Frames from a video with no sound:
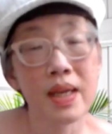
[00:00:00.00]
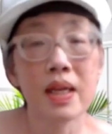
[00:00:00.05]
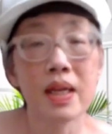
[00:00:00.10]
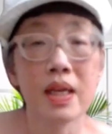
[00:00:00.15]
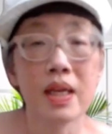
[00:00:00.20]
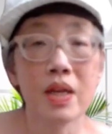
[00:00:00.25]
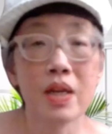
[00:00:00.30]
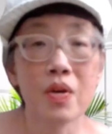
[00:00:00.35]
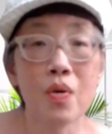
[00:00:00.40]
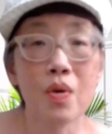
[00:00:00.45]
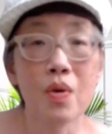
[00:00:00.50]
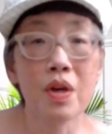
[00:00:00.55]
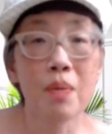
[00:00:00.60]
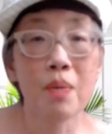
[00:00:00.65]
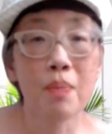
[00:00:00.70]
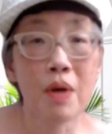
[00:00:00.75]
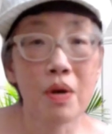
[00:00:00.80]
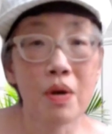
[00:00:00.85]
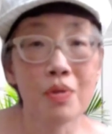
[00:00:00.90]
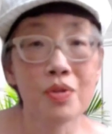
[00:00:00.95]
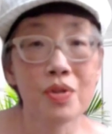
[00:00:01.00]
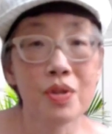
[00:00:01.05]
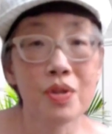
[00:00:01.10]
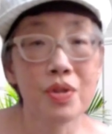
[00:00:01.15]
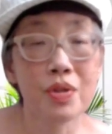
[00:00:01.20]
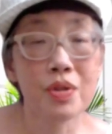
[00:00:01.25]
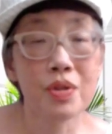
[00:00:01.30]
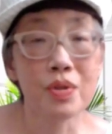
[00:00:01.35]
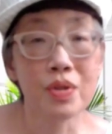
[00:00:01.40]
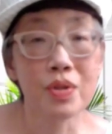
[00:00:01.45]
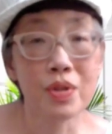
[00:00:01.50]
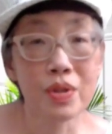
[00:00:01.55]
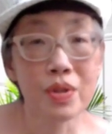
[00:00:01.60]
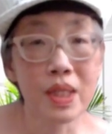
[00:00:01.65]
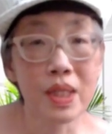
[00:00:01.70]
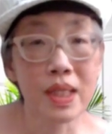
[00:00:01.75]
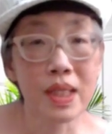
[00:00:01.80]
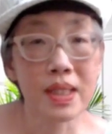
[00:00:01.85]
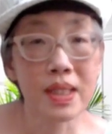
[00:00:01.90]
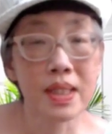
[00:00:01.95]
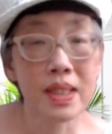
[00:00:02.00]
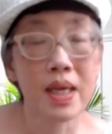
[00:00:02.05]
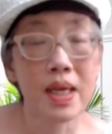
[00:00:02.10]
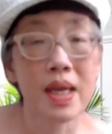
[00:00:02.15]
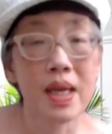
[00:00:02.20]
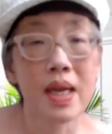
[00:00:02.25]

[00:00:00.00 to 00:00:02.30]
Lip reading: in order to post it to students.